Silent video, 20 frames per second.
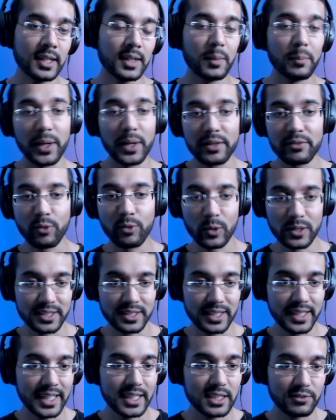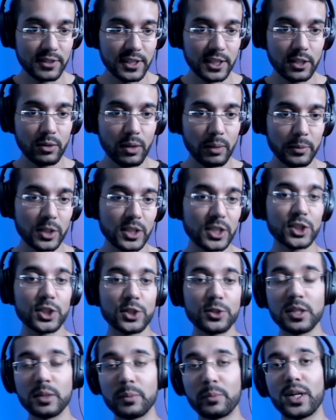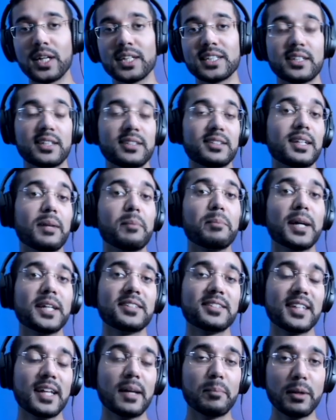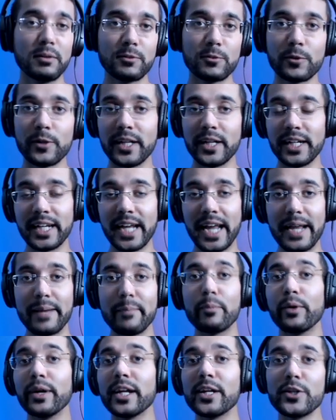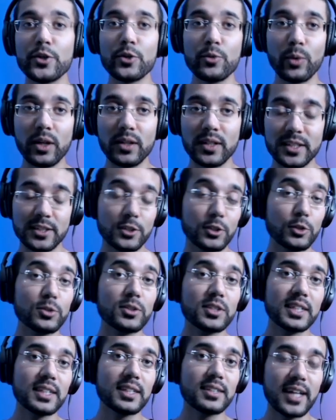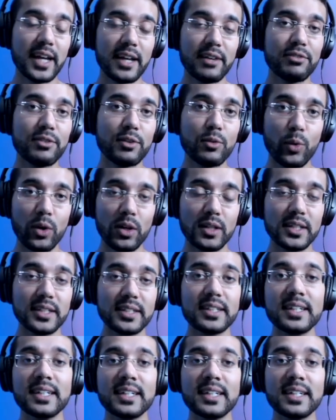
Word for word: But for today's video, I'm going to show you the process step-by-step of creating a brand new wallet using Typhon Wallet